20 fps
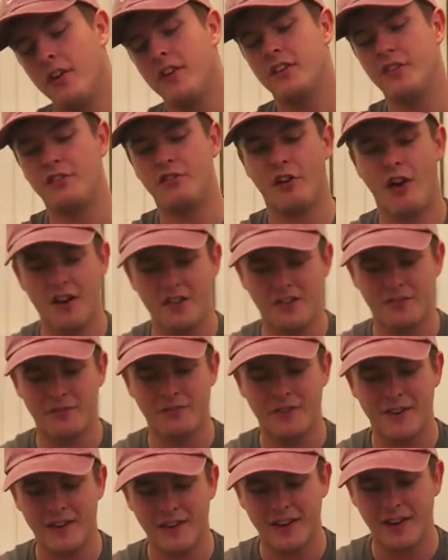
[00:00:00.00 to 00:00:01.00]
wanted to try
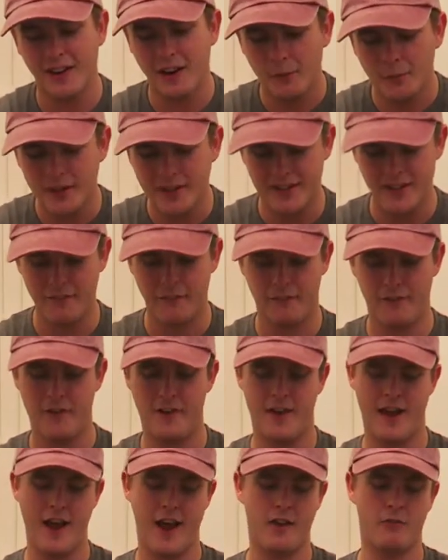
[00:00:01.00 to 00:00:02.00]
something a little bit
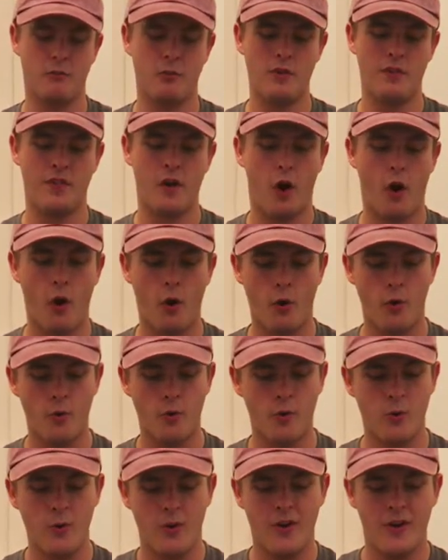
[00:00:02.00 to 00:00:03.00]
different, and with the
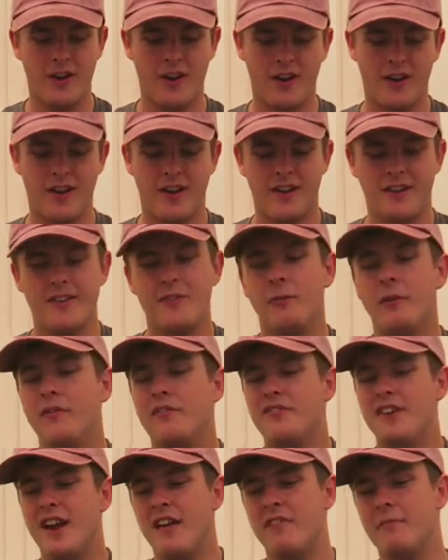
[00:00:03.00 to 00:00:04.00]
whole
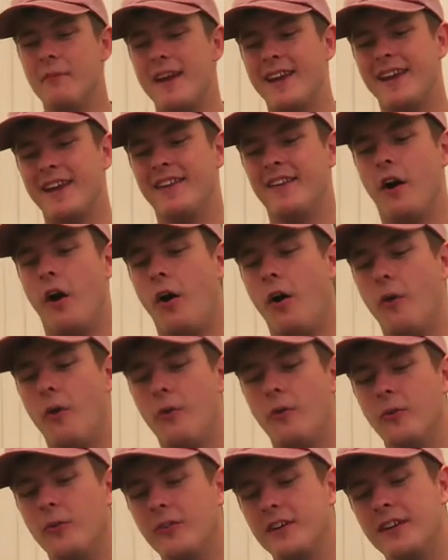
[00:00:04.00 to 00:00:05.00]
with Jeff making the
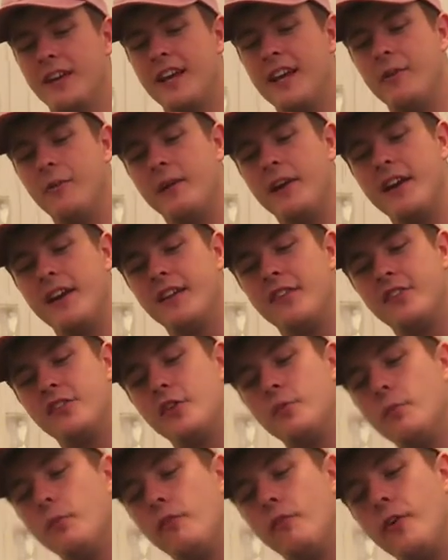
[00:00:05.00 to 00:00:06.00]
whole kiwi
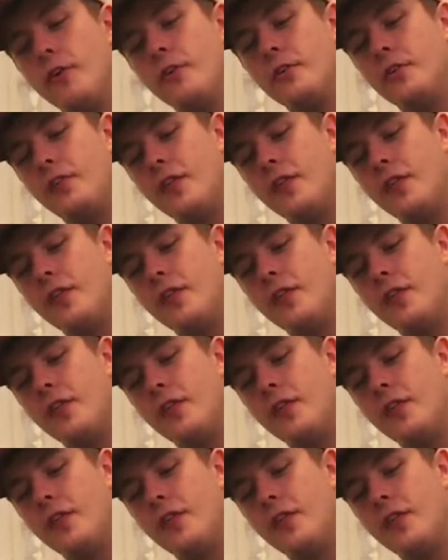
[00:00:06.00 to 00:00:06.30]
superfood